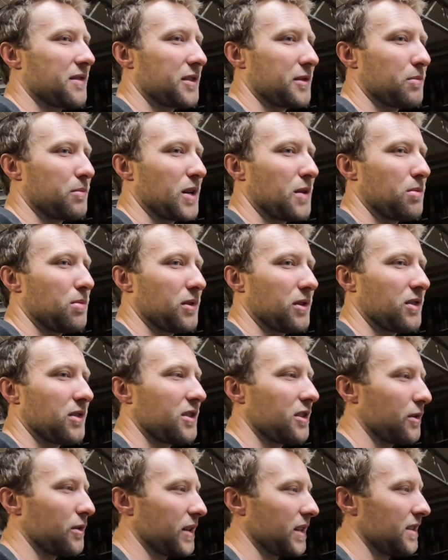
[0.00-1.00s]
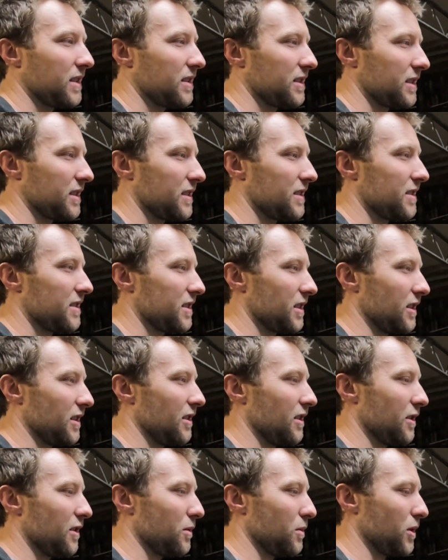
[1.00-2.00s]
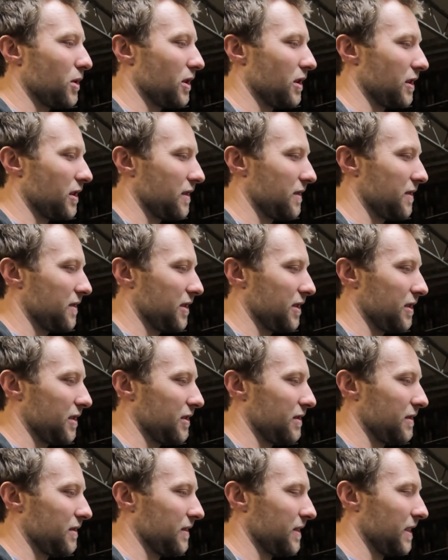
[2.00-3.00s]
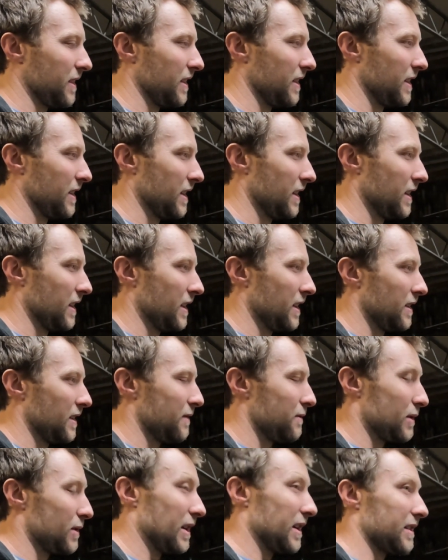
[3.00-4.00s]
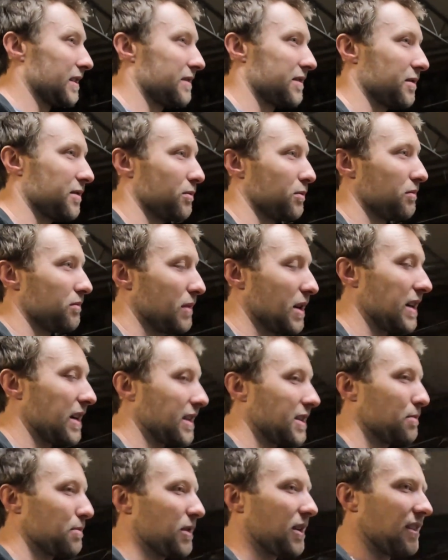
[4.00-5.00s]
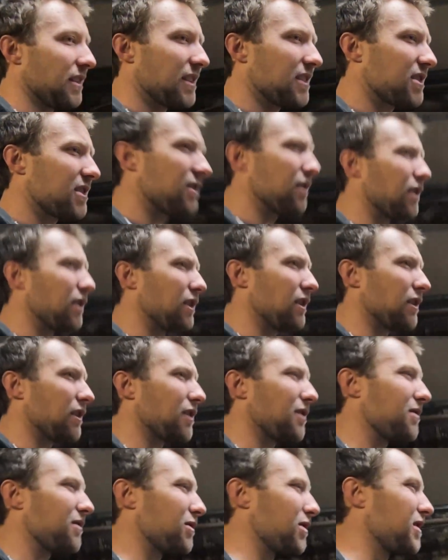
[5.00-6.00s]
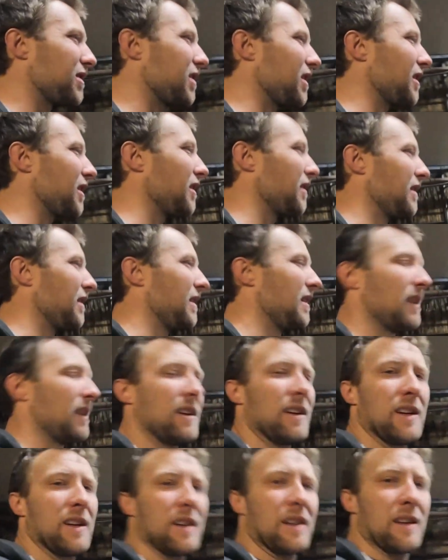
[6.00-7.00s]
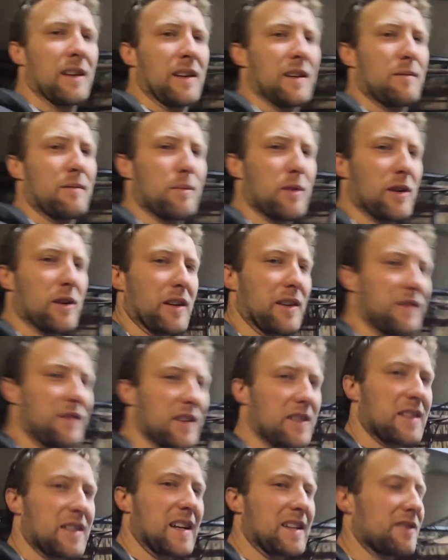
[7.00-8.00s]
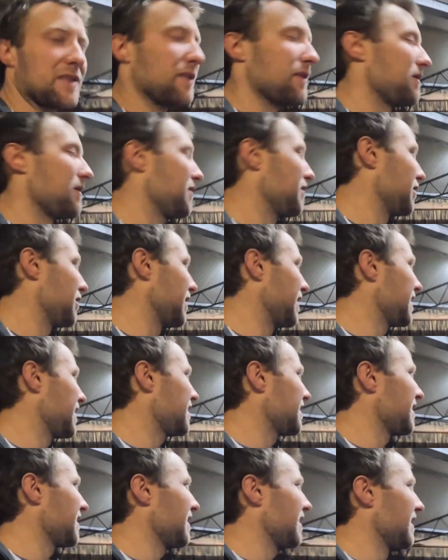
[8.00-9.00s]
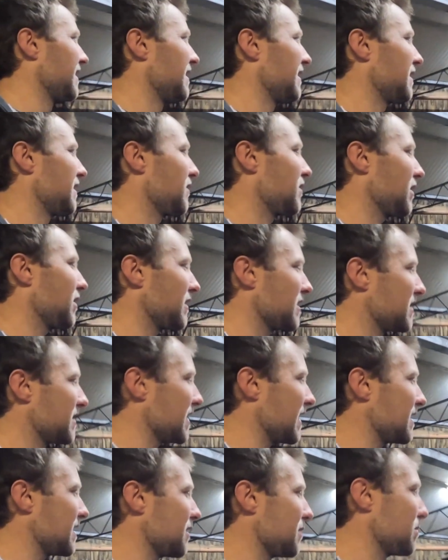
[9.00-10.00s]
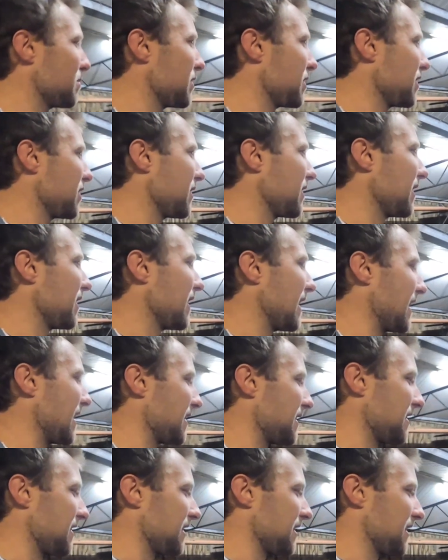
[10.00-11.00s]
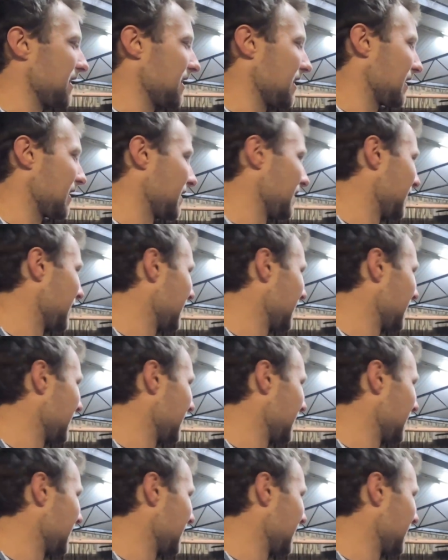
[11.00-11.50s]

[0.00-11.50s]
for people that do it. It's a lot of work for, well, from my experience, not a lot of return. But if you're set up for it, you've got the setup and you've got the land and the